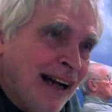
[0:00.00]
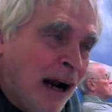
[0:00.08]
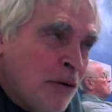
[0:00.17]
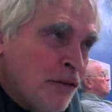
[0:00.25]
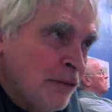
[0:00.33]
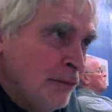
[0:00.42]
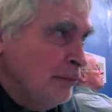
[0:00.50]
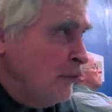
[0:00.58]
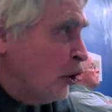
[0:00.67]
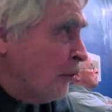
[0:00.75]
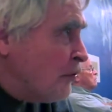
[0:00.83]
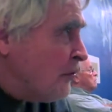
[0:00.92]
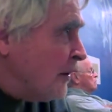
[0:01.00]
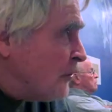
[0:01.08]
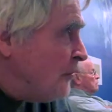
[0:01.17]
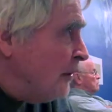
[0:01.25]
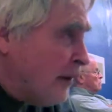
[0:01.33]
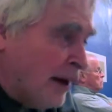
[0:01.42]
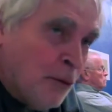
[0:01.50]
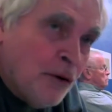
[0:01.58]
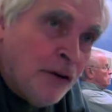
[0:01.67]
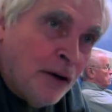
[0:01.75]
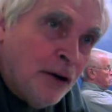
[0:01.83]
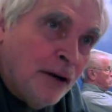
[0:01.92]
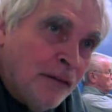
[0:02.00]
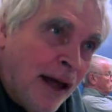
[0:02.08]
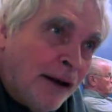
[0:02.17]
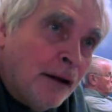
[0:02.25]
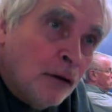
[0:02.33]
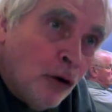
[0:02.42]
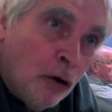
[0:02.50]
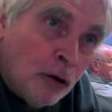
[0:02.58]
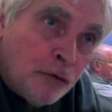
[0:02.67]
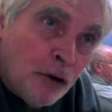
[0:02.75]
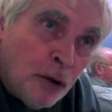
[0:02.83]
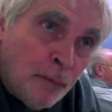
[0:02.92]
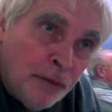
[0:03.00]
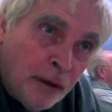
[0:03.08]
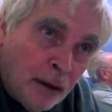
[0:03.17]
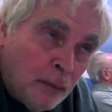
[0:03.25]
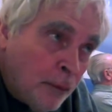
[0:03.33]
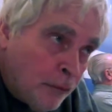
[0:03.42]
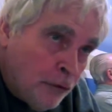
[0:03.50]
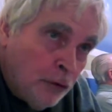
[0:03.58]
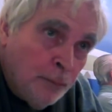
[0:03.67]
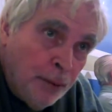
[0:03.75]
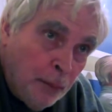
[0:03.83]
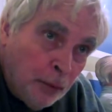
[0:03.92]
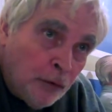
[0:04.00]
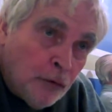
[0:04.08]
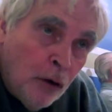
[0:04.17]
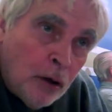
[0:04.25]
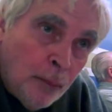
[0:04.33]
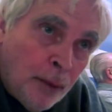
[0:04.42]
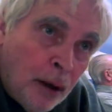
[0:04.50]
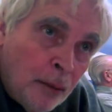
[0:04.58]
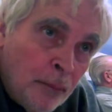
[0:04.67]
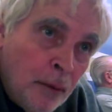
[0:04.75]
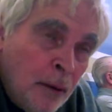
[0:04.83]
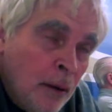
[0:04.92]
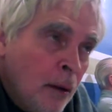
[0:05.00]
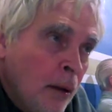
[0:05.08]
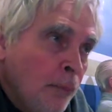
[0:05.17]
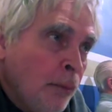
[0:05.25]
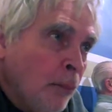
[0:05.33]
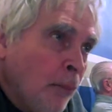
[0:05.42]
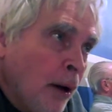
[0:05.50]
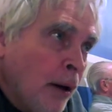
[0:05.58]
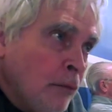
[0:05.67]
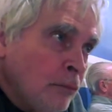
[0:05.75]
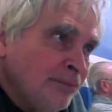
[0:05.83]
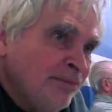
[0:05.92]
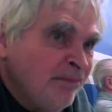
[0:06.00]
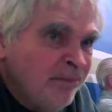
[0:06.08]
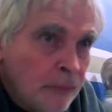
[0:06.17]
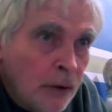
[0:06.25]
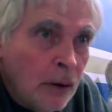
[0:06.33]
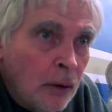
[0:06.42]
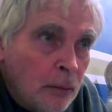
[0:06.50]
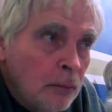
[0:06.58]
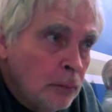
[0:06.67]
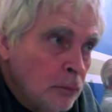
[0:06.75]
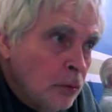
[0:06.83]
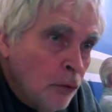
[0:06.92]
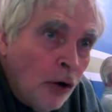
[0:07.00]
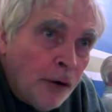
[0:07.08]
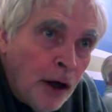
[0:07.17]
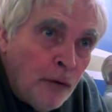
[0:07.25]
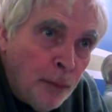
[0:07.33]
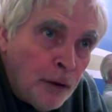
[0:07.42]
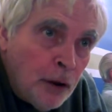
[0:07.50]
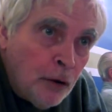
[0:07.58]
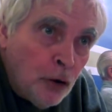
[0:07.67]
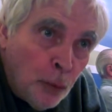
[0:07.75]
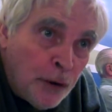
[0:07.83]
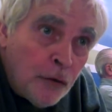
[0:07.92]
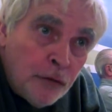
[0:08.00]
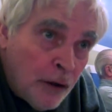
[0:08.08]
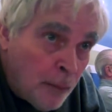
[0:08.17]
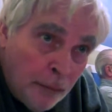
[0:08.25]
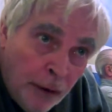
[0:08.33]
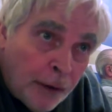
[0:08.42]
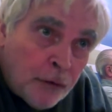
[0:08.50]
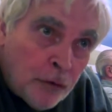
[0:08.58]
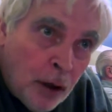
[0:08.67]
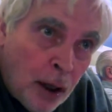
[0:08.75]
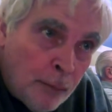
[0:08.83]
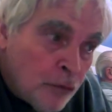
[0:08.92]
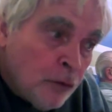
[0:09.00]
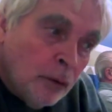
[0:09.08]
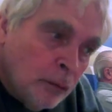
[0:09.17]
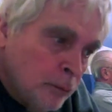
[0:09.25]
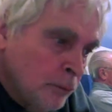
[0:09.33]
I was nervous to the extent that I wish I could have had a long-term thing, certain people to talk about. But mine, were long enough, but you didn't know when you see them the next time, so.